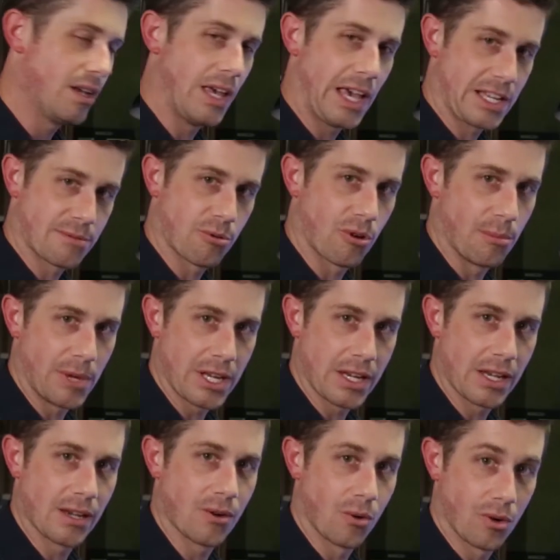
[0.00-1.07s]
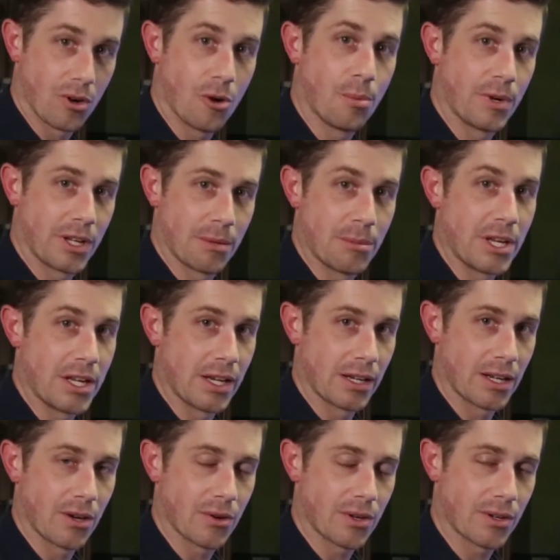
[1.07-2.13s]
export media or opening media
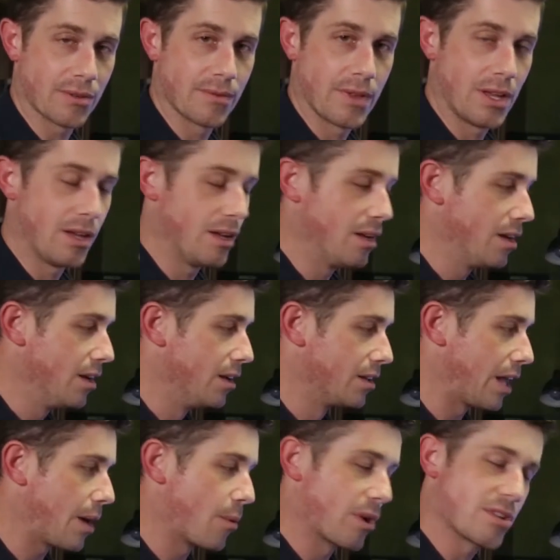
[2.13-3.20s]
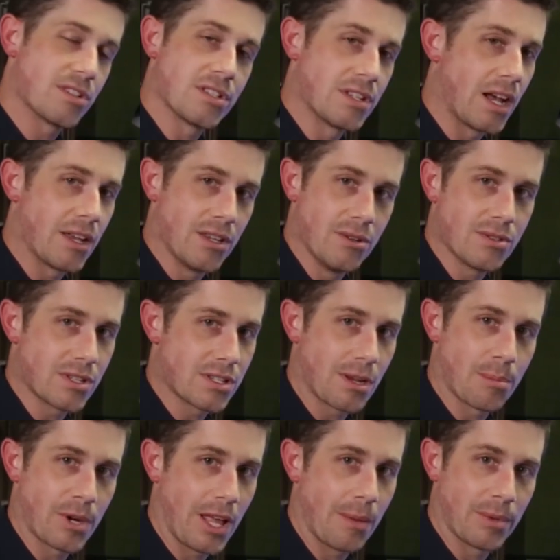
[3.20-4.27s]
encoder. Lightworks does not use a
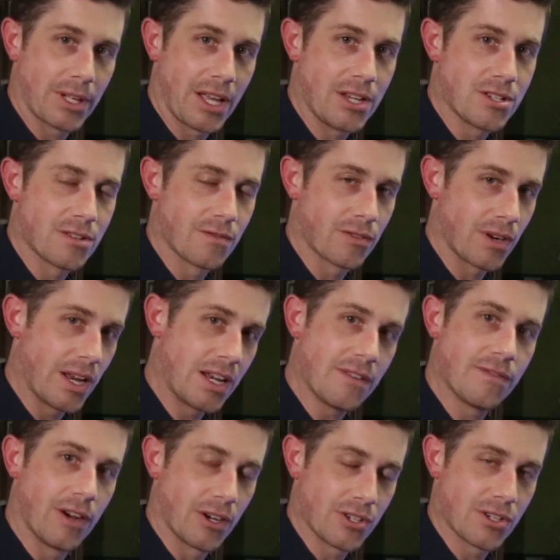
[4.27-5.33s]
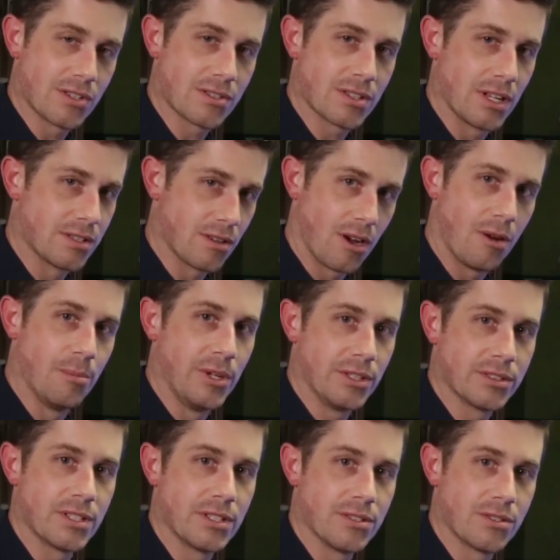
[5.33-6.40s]
separate application for any functions. It's all
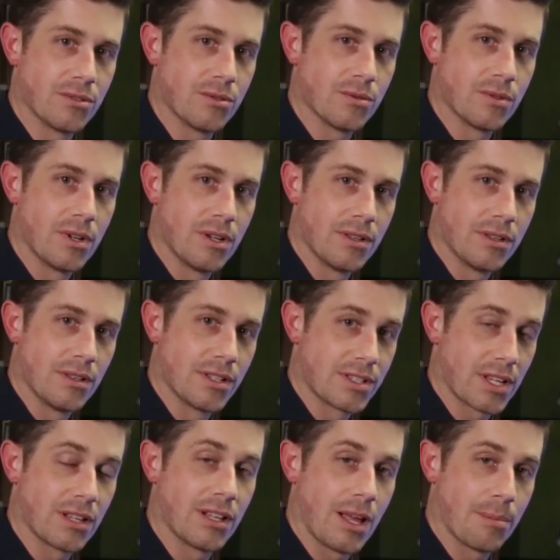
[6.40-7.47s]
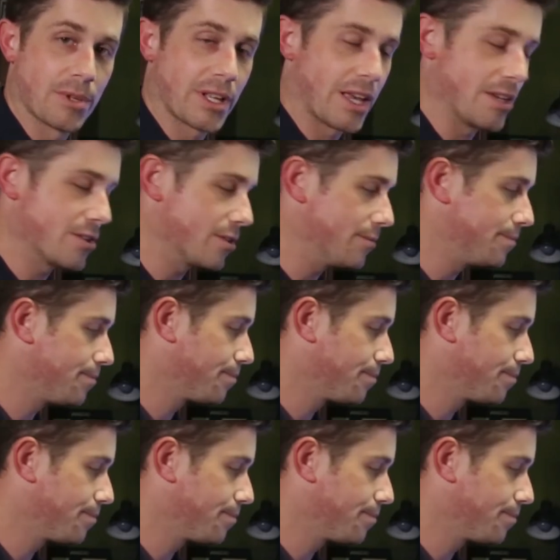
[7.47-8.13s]
built into the single application.